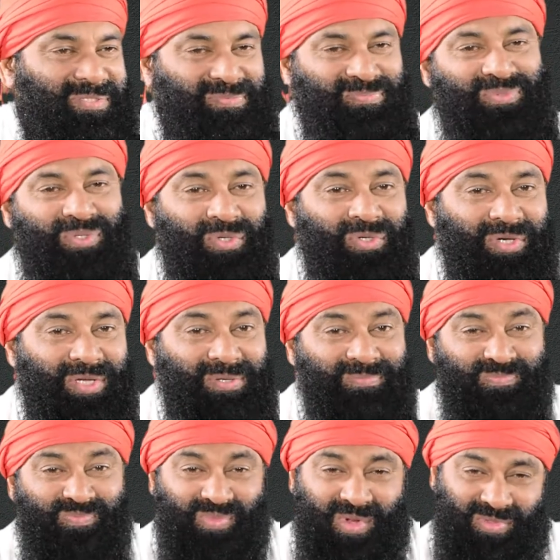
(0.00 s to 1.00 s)
the beauty,
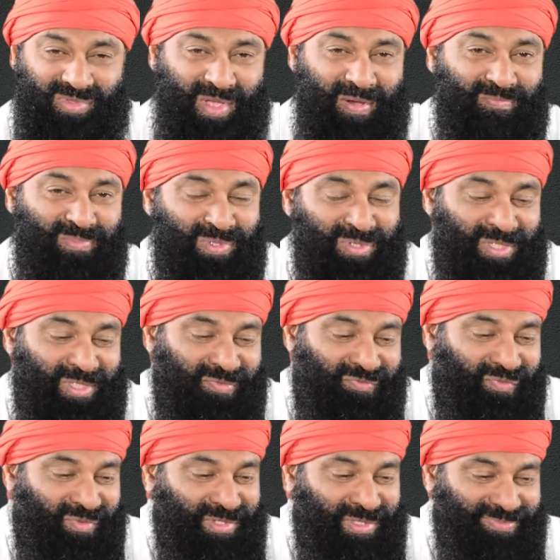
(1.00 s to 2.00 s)
the
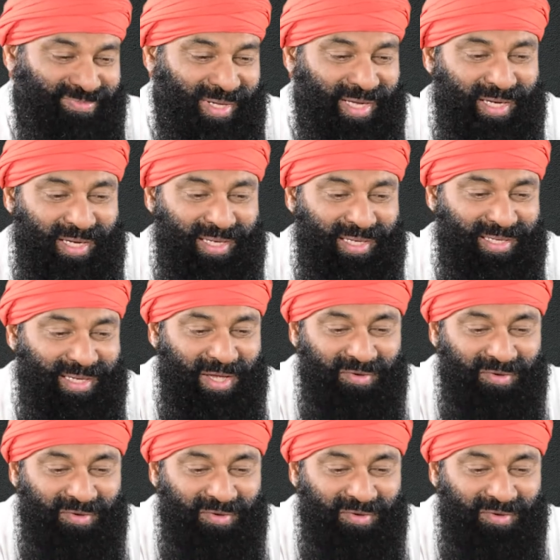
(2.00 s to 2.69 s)
beautiful smell.